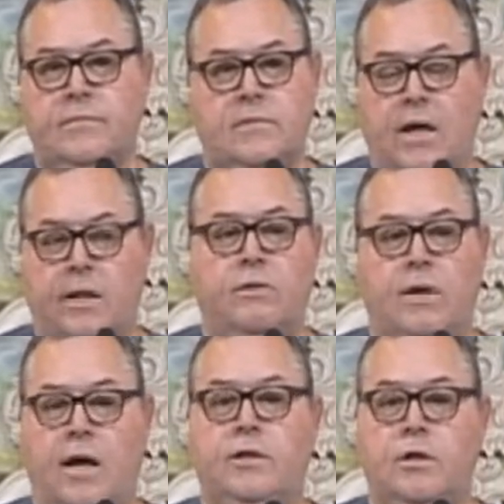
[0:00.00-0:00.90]
I know
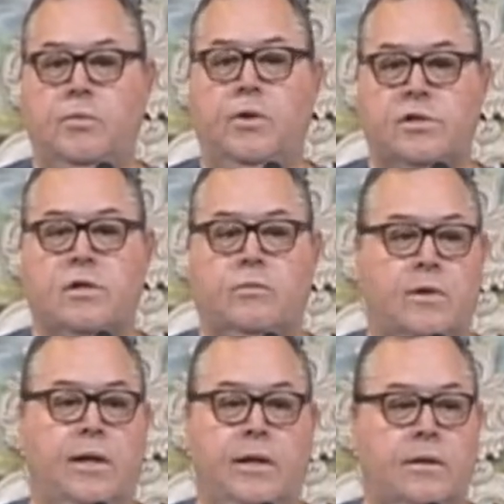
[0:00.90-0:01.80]
God could put it
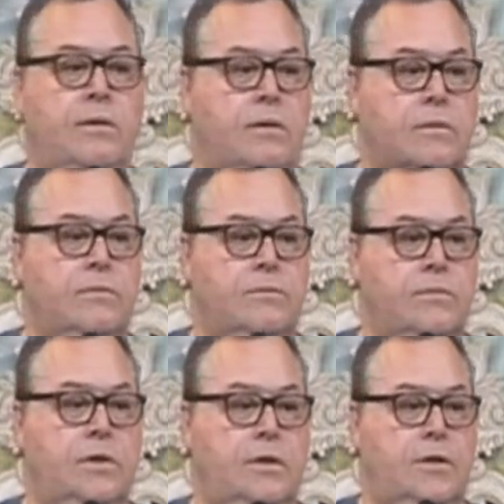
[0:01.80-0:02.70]
somewhere I didn't look.
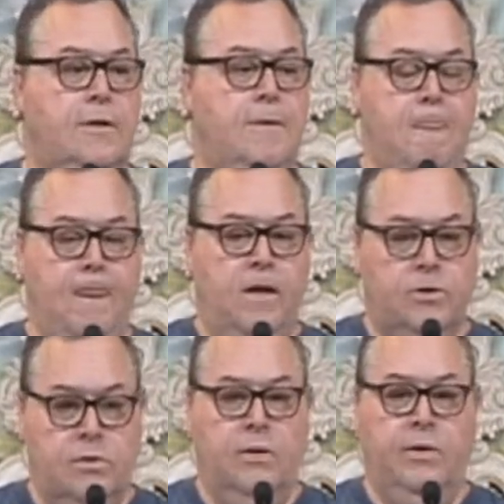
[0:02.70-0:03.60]

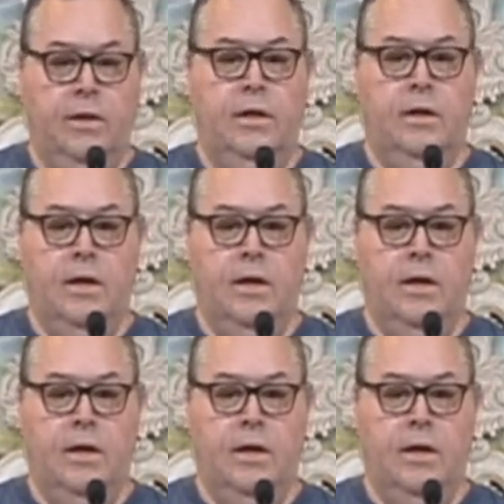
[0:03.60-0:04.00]
So I went in there and